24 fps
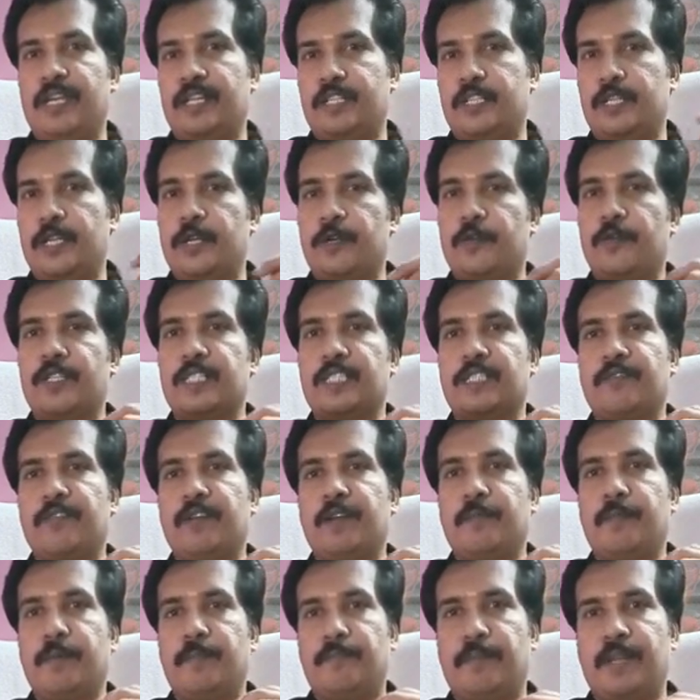sequence
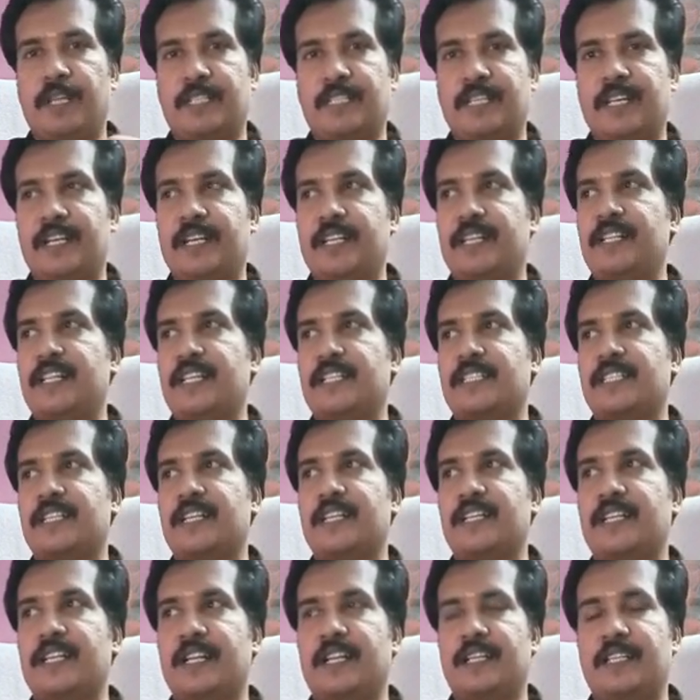will be present. In the
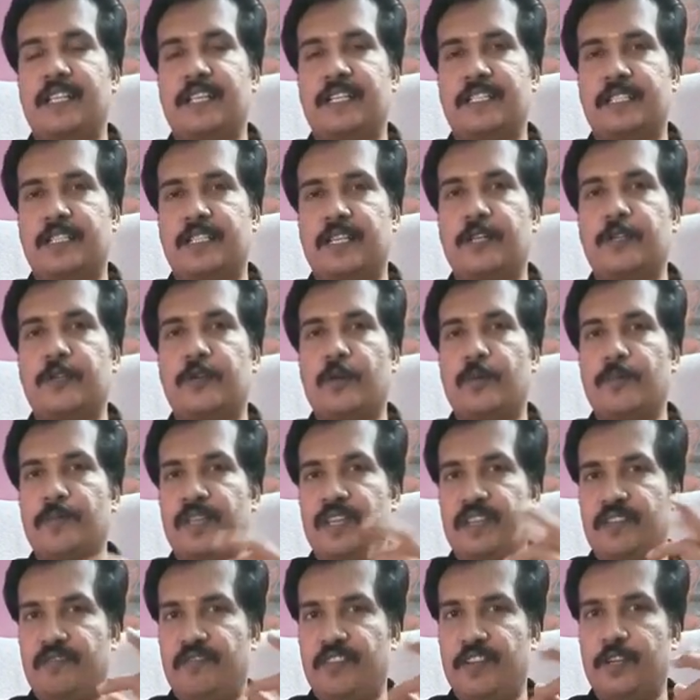center the
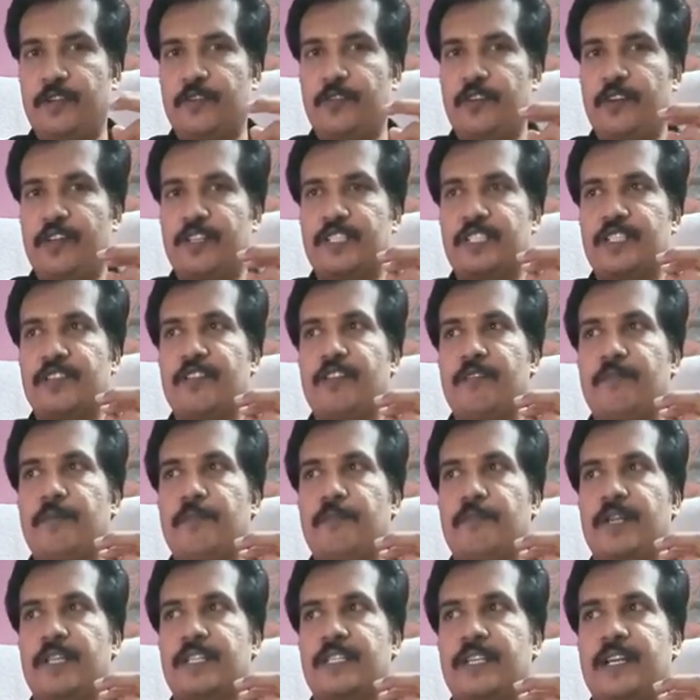centromere sequence will be
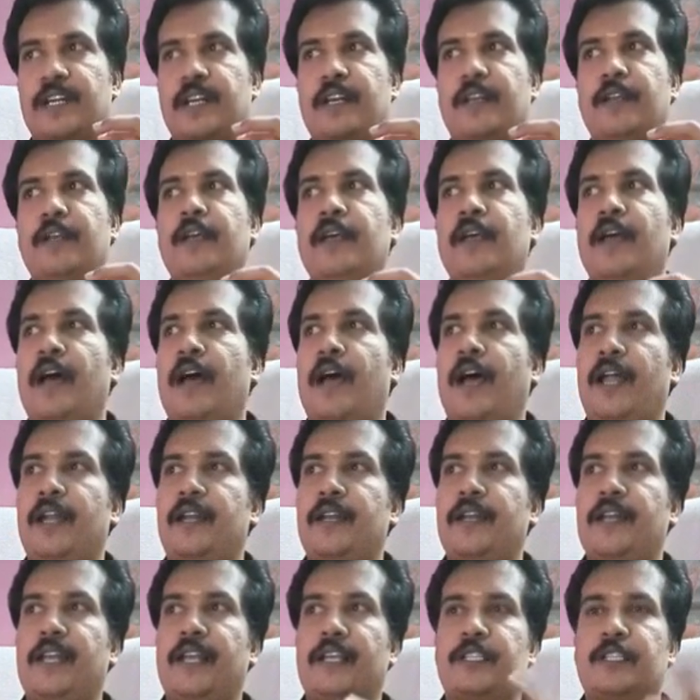present,
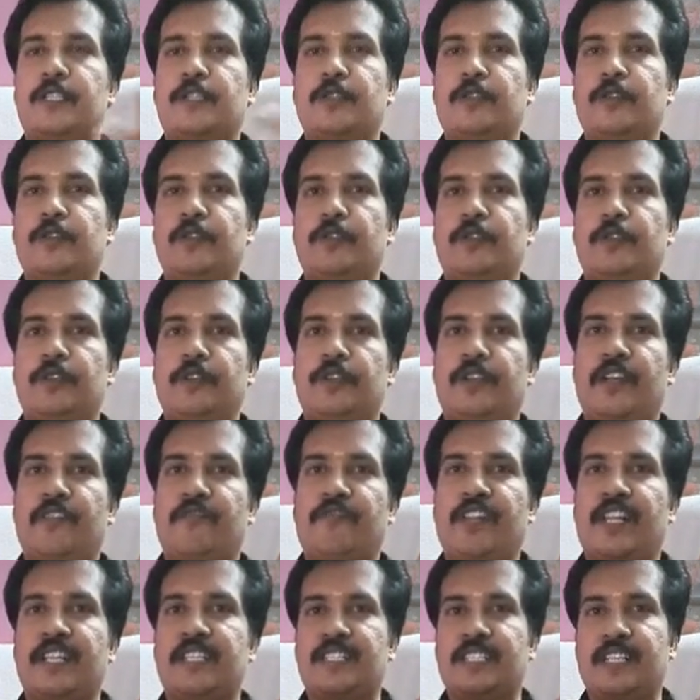and next to
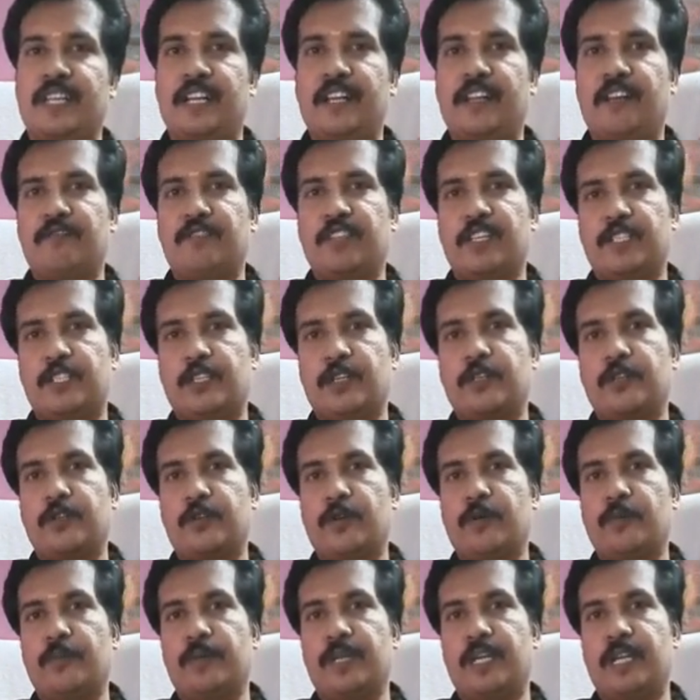left hand side of the
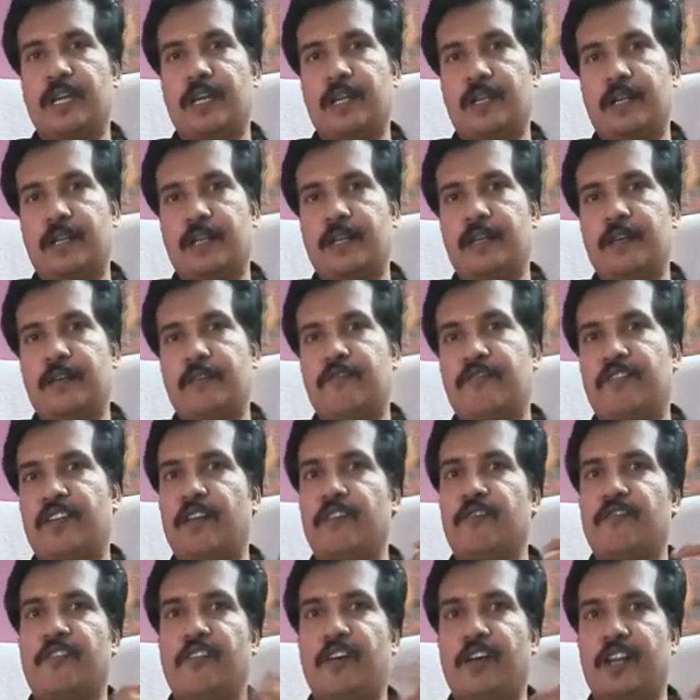centromere
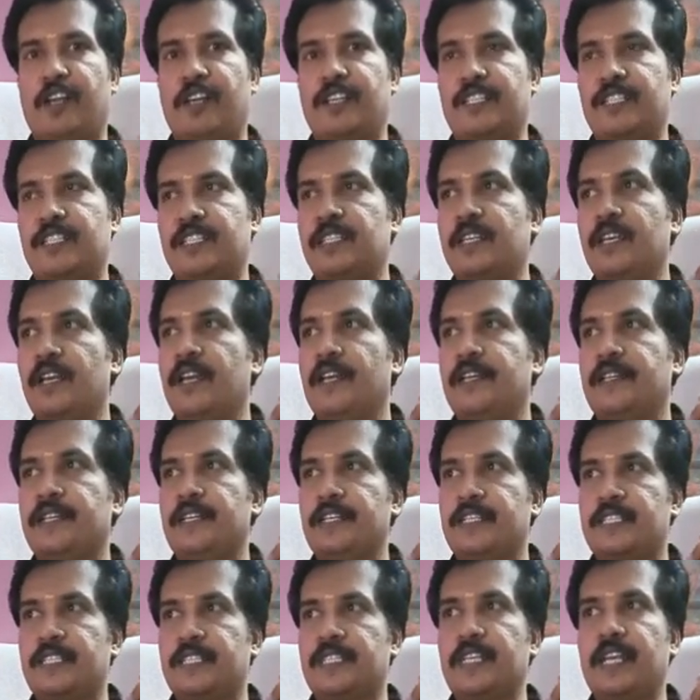for us
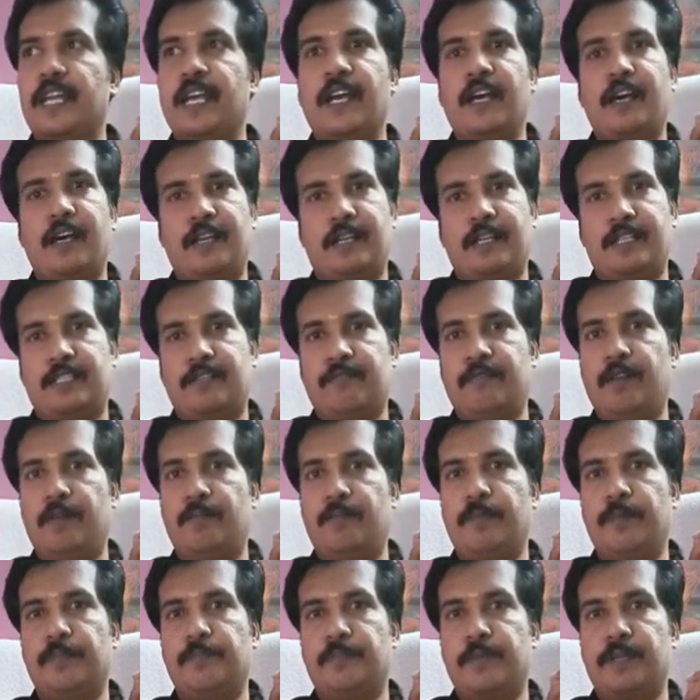its ARS will
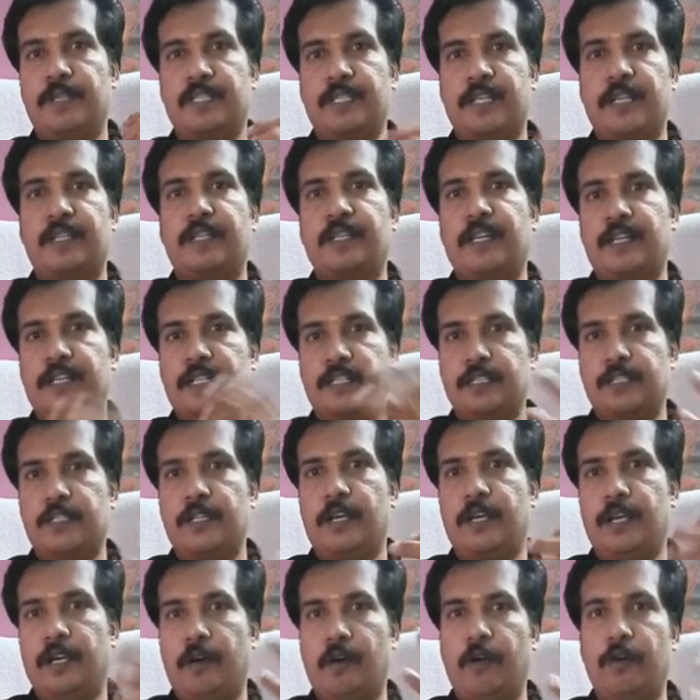be present, that is the
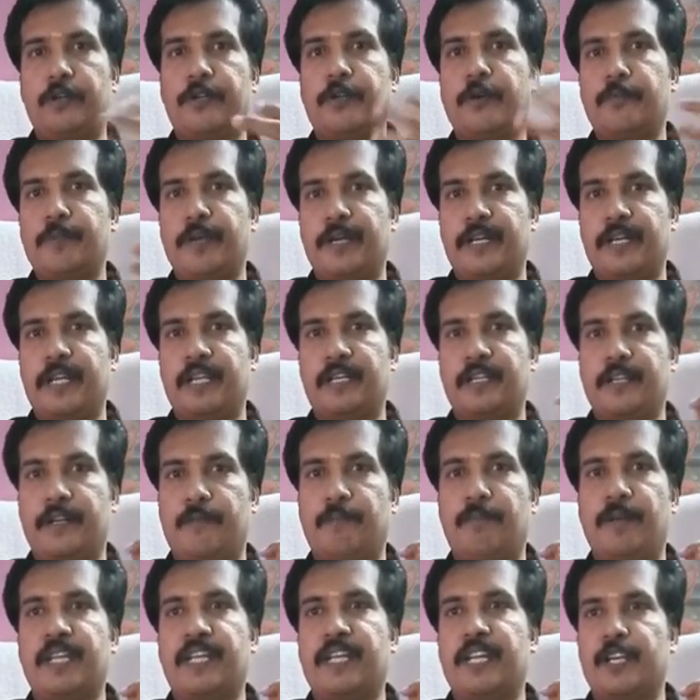automatic
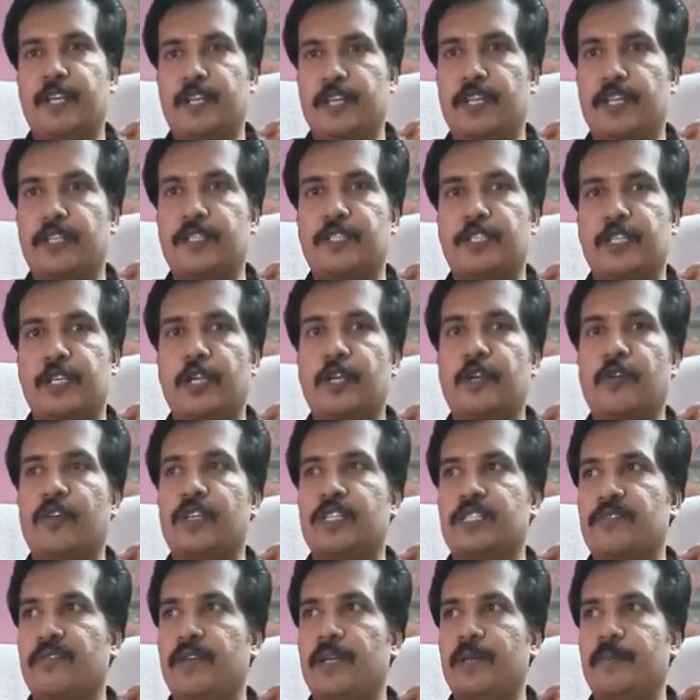replication
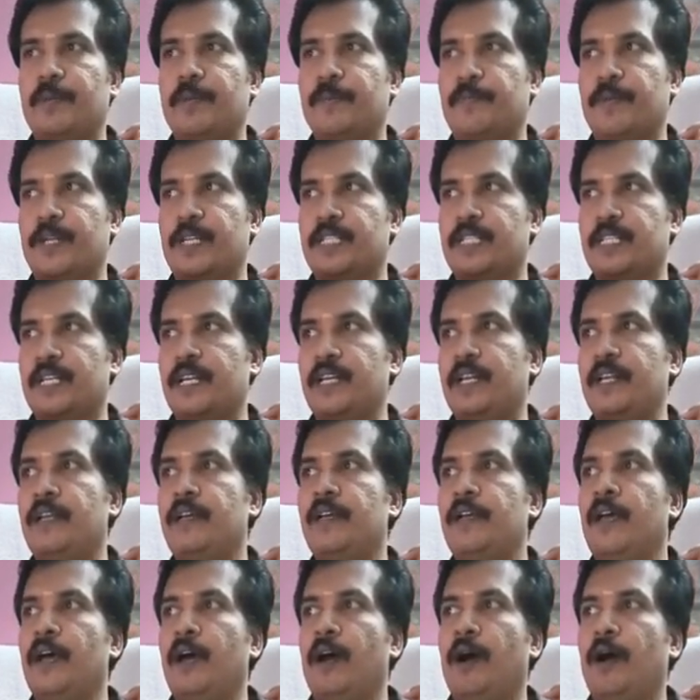sequence will be present.
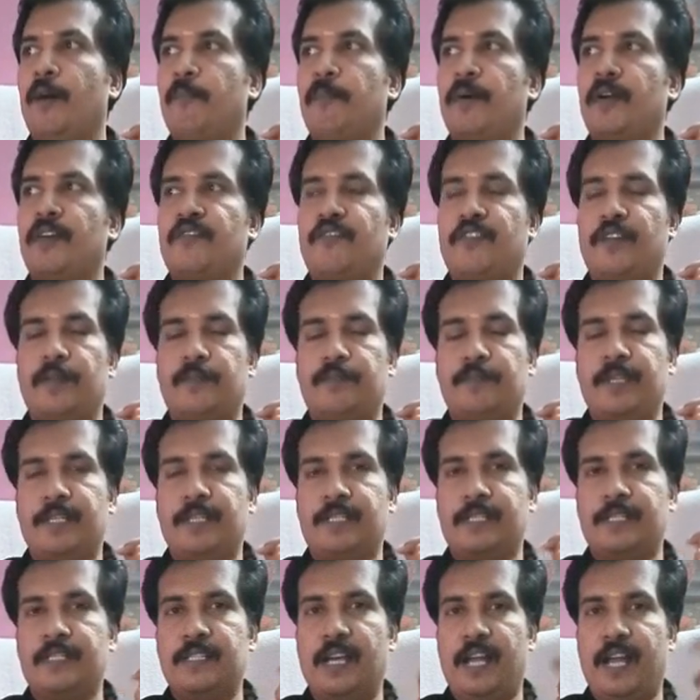Apart from
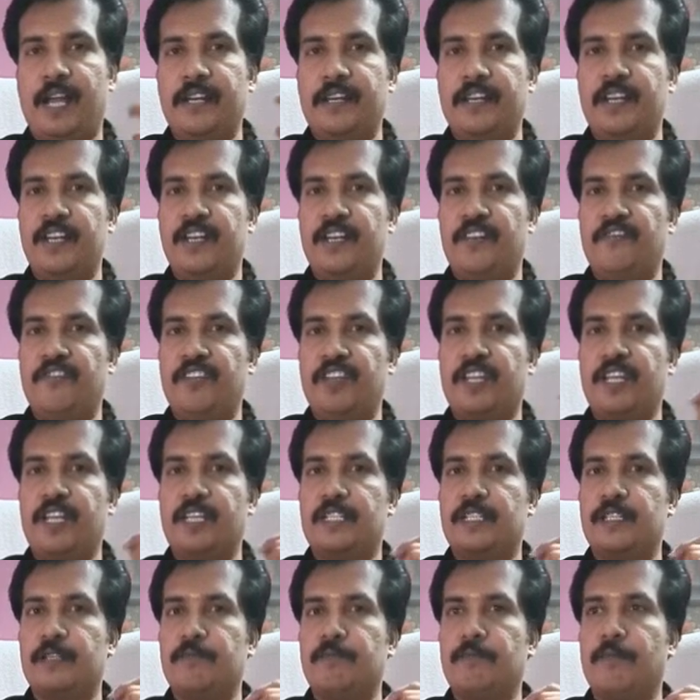that, the
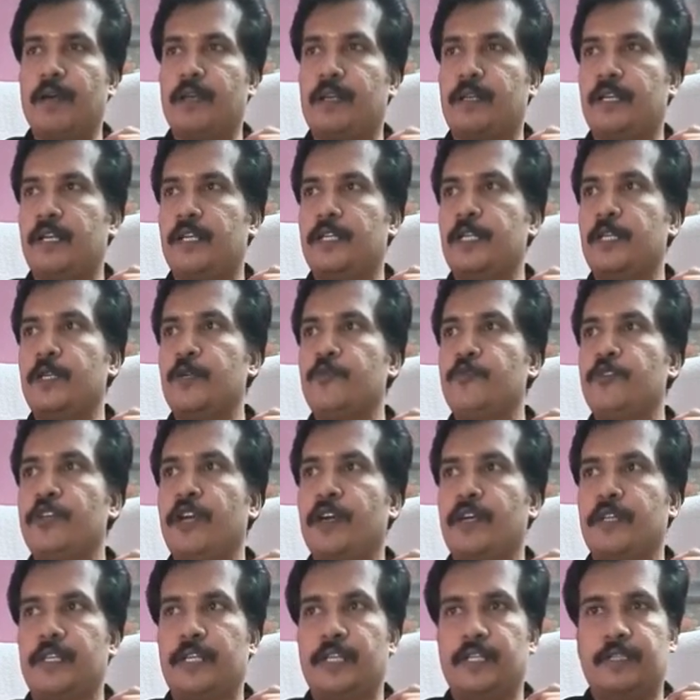identification marker
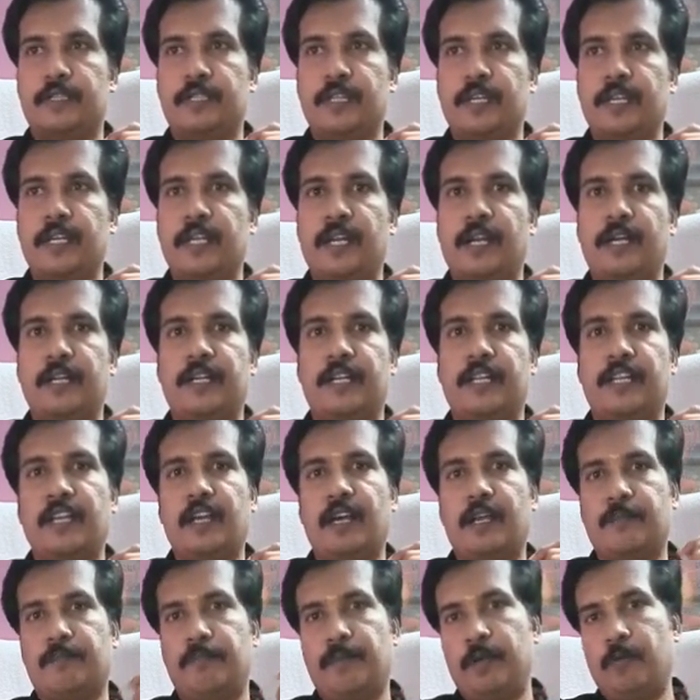URA3 and
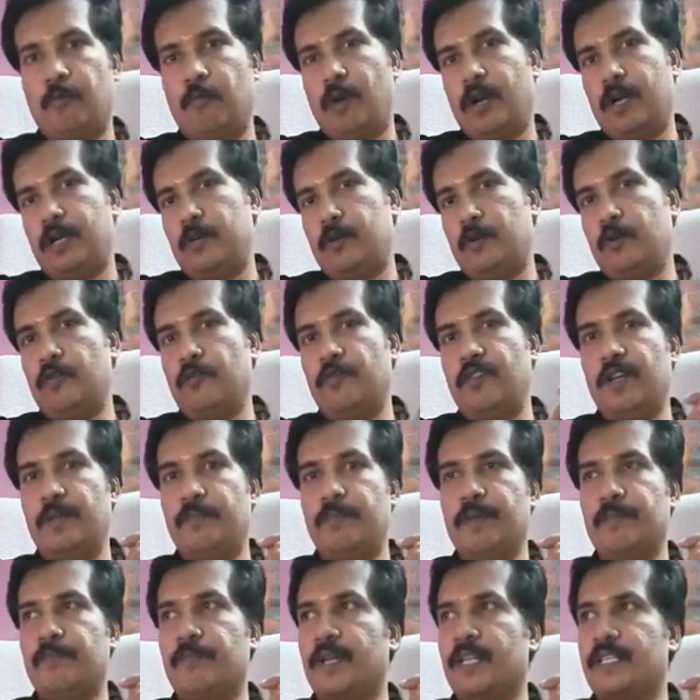TRP1, 2 will
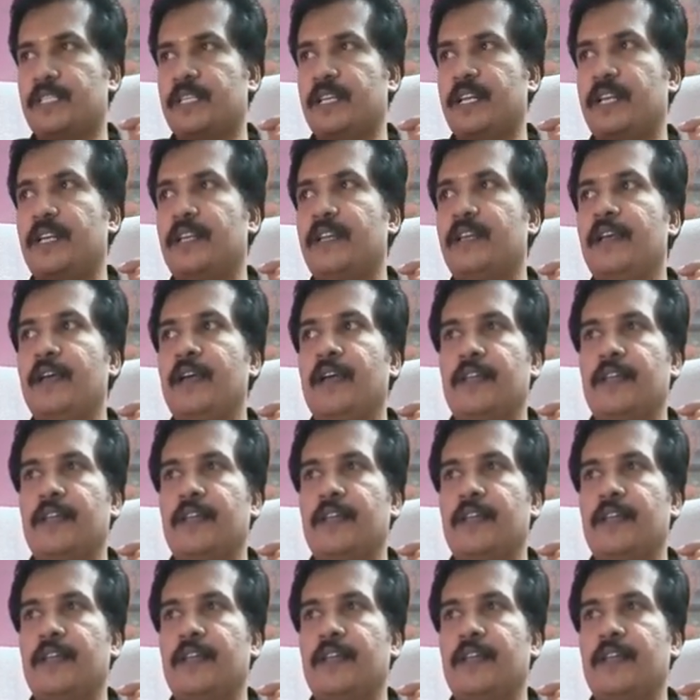be present.